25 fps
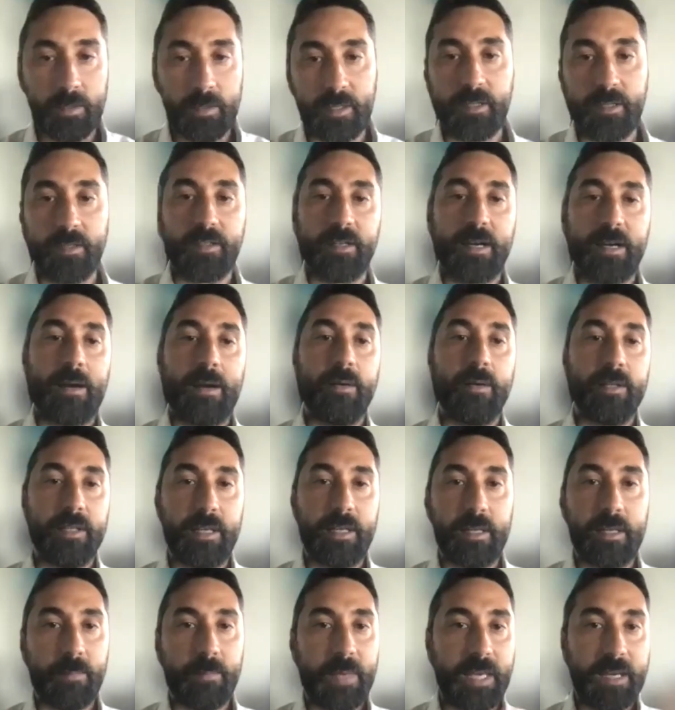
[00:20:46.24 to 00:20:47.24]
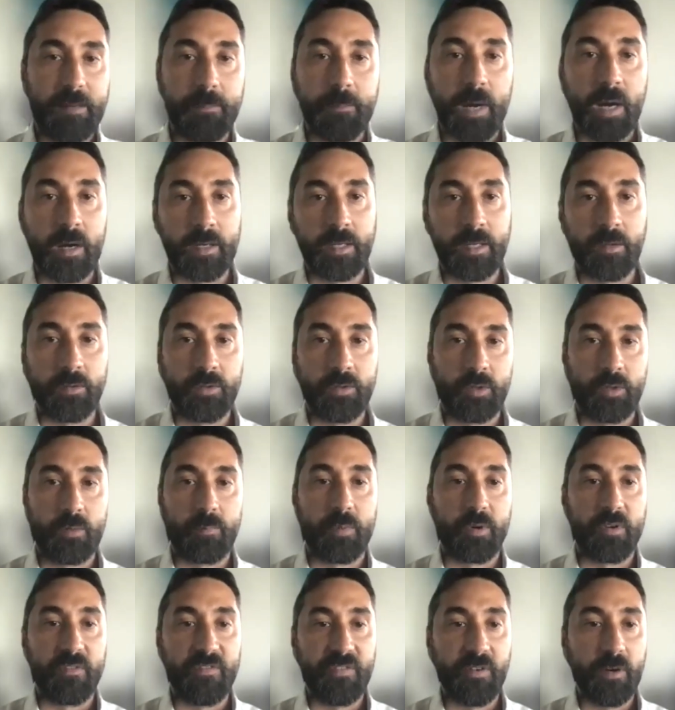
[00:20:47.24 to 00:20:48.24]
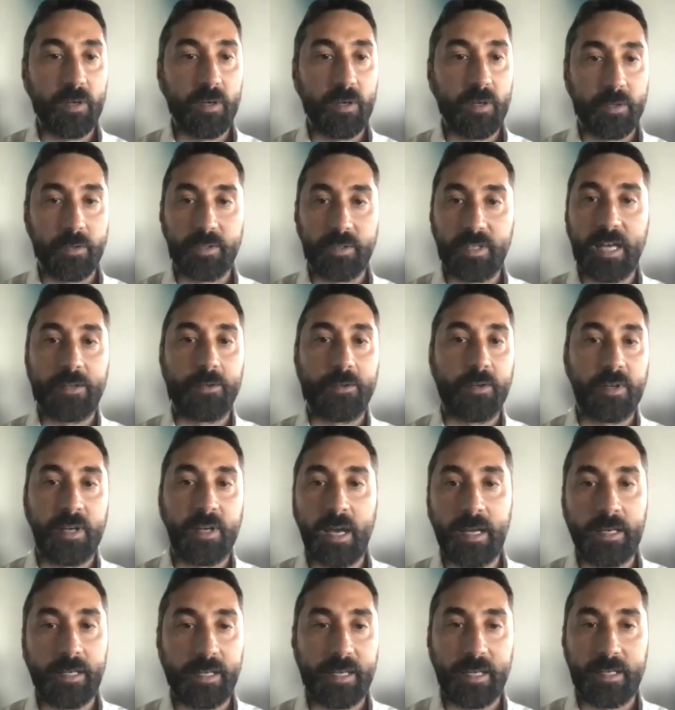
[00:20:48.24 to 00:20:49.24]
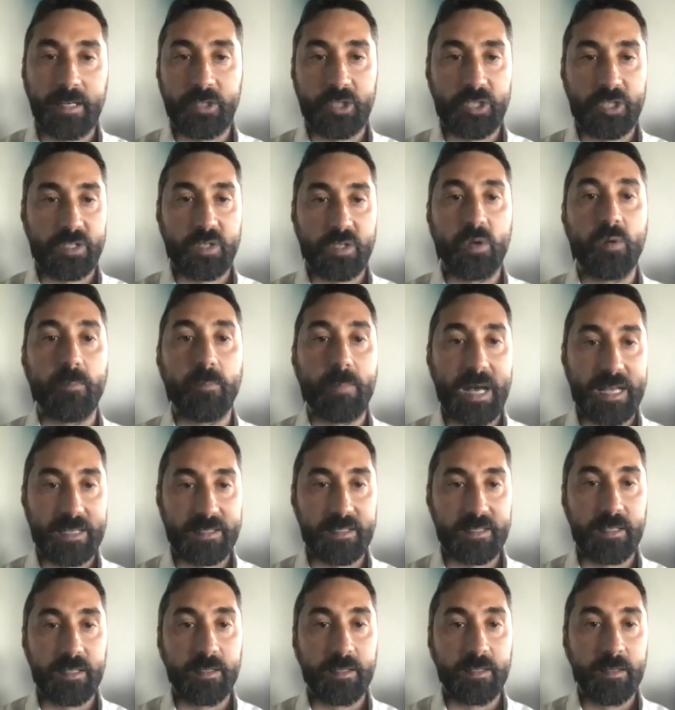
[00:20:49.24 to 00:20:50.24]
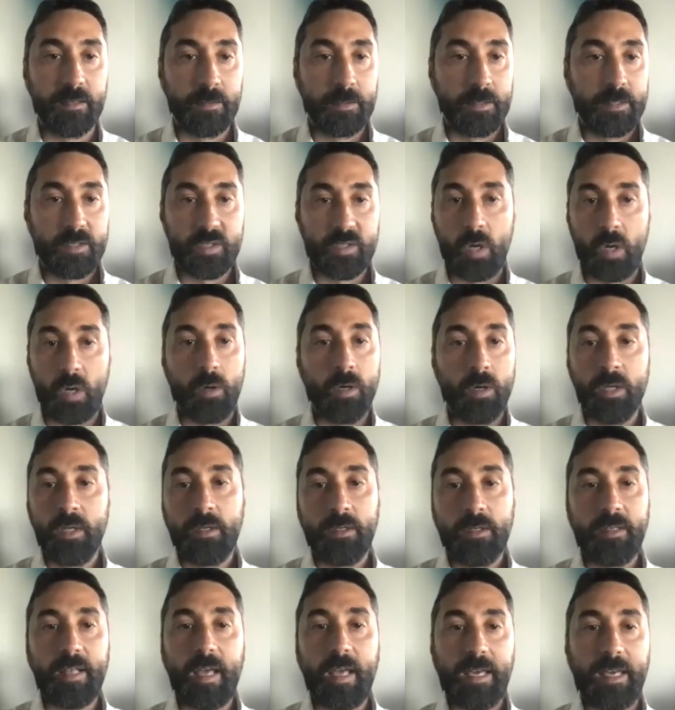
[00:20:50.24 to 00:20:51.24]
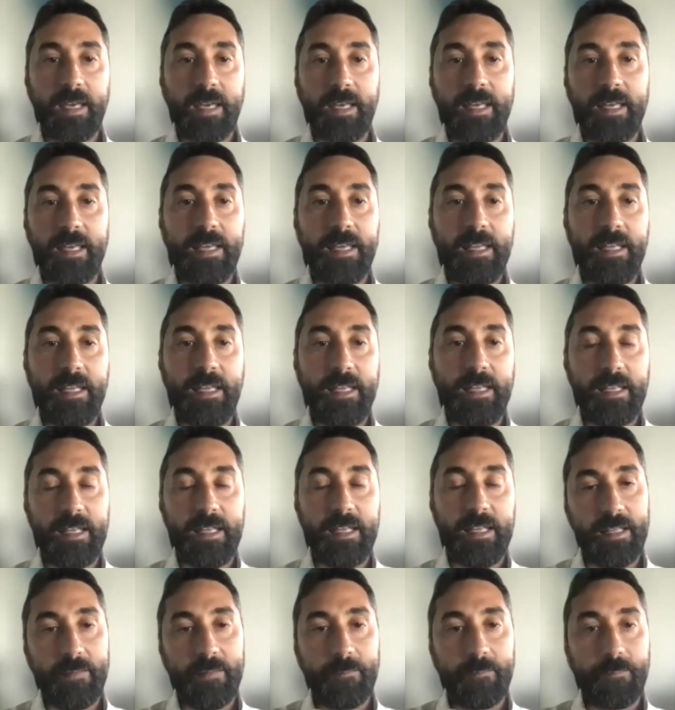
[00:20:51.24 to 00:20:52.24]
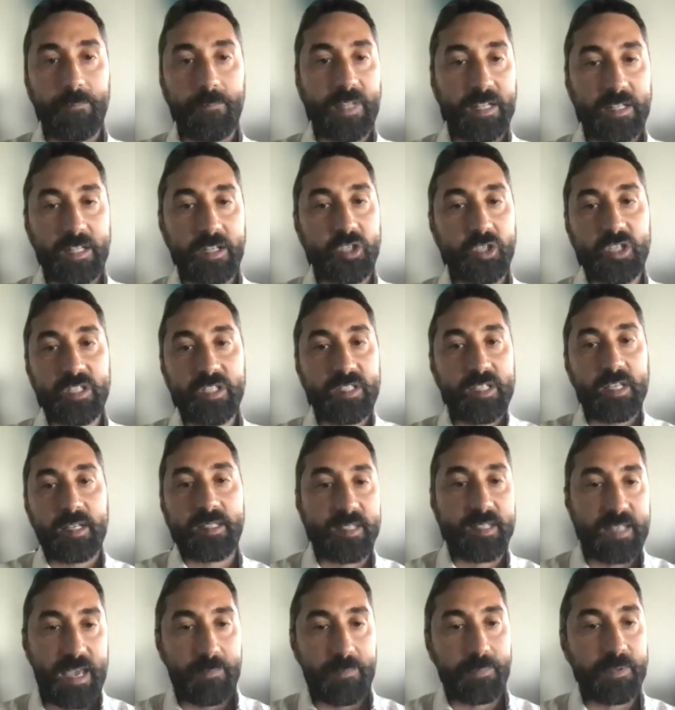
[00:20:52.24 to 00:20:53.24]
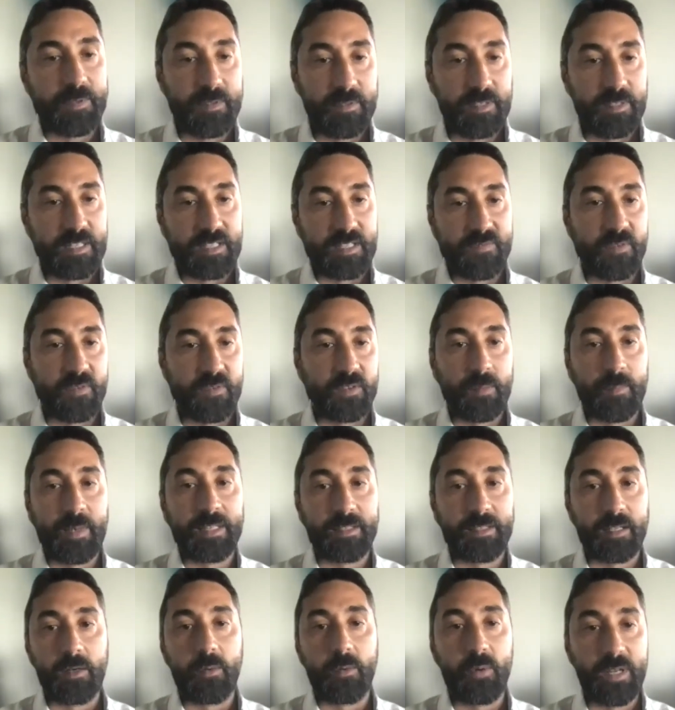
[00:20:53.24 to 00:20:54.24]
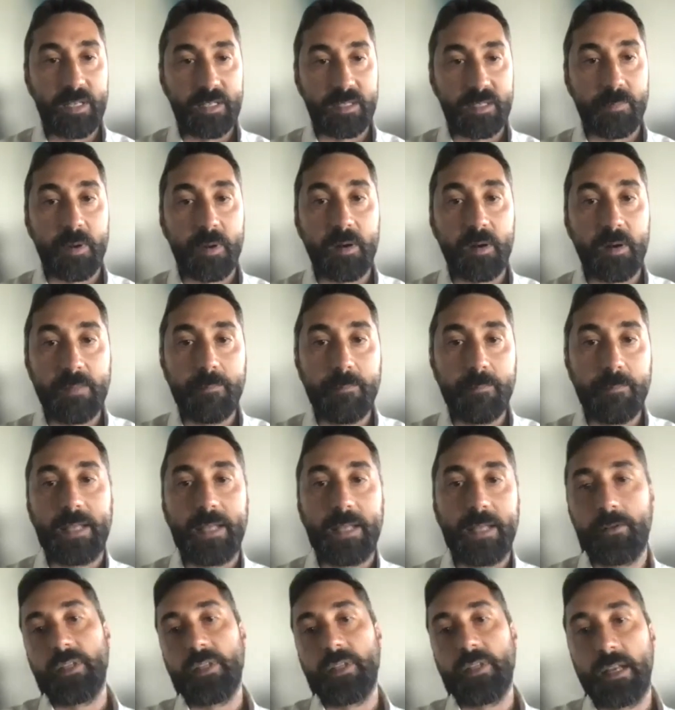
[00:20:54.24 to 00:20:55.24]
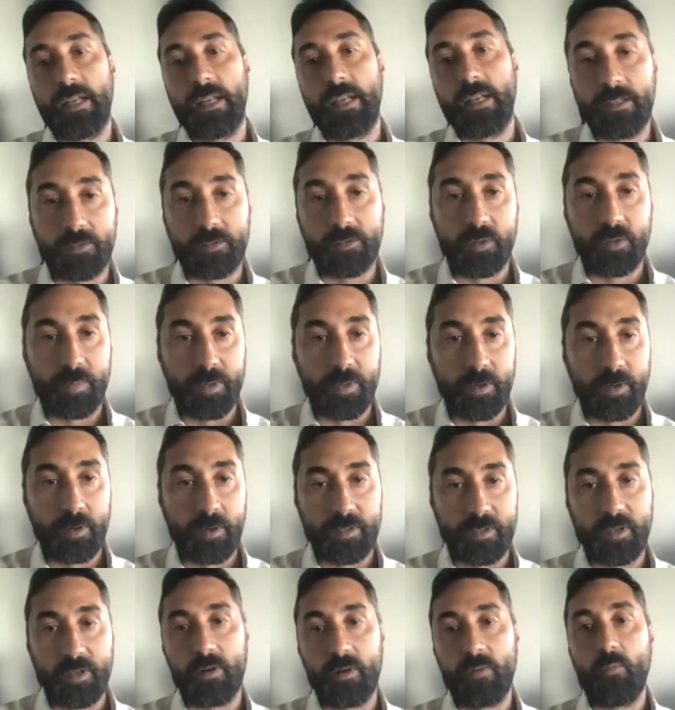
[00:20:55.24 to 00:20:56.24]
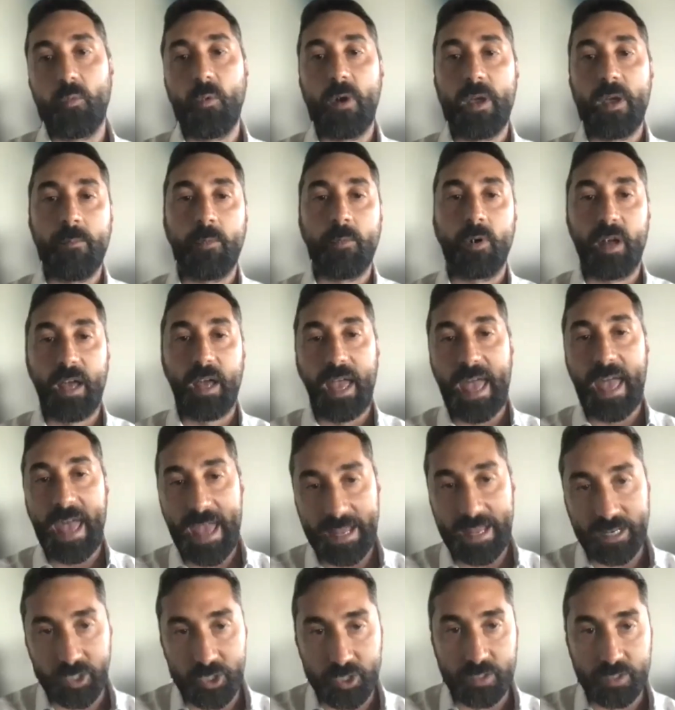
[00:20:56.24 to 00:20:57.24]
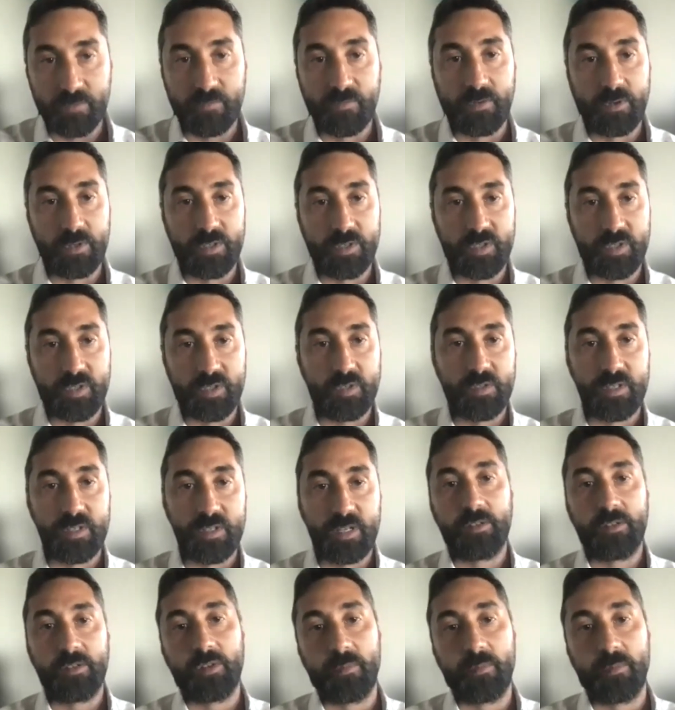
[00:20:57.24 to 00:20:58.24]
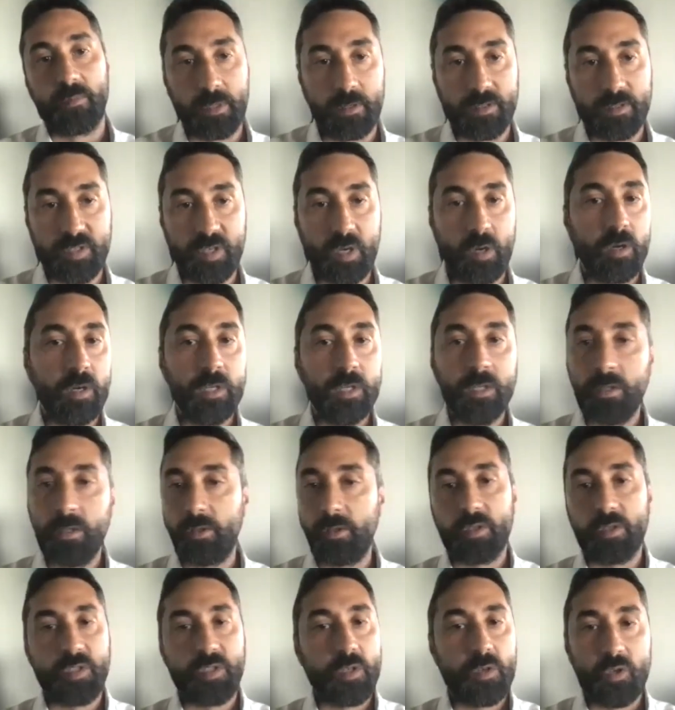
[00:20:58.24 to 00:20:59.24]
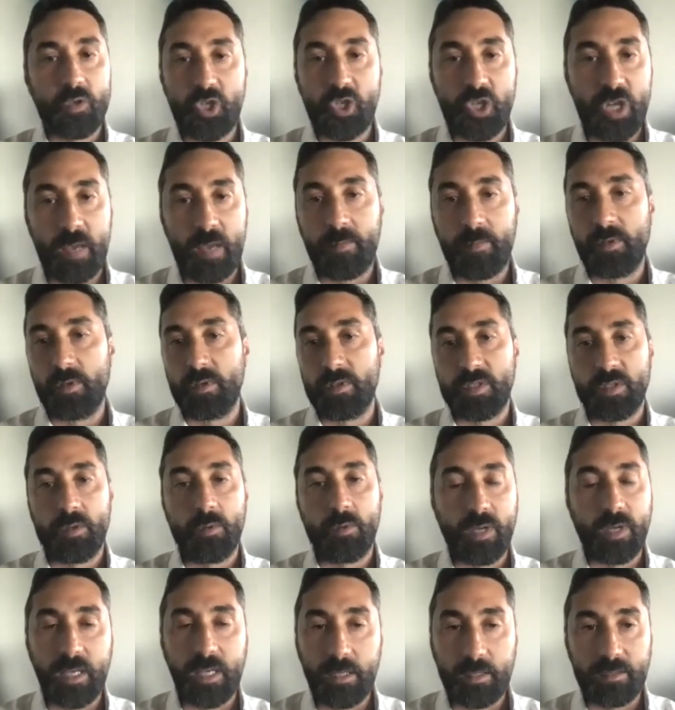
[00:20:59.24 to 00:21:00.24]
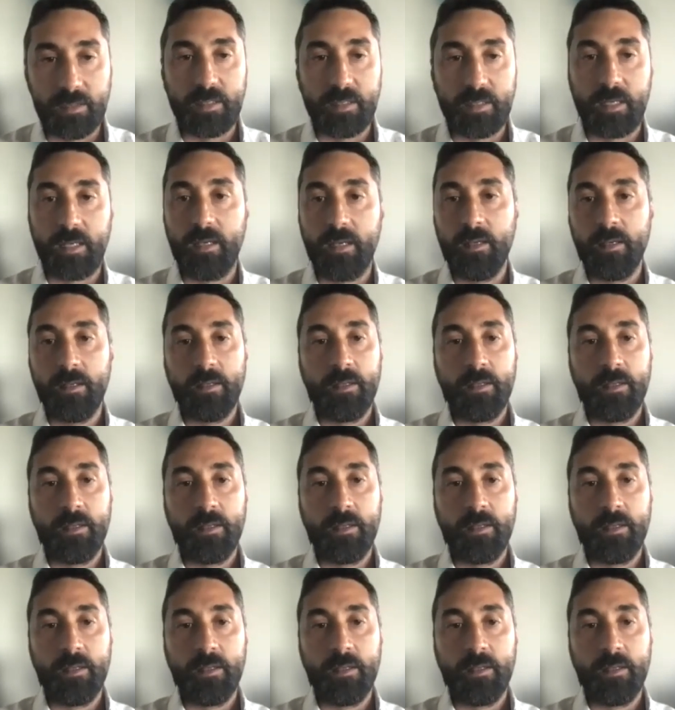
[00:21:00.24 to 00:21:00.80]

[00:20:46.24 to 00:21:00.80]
the entirety and make money on their portfolio. The other nine can just go busted. So they just accept this fundamental risk probably better than an entrepreneur. They are way more edged versus an entrepreneur. So there's no shame, there's no guilty.